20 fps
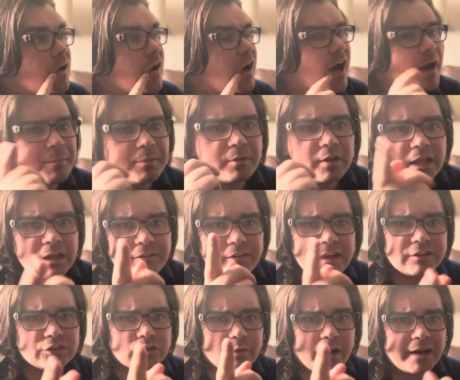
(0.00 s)
I believe
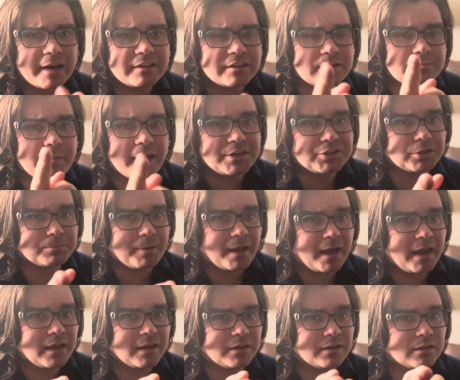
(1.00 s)
he directed Major
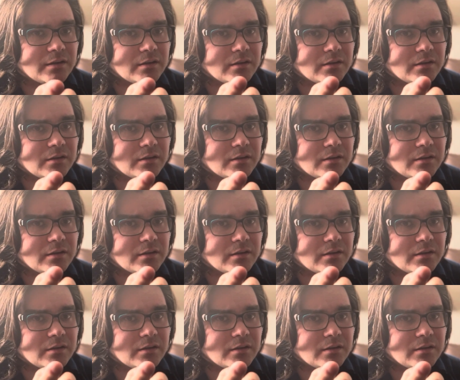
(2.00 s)
Payne.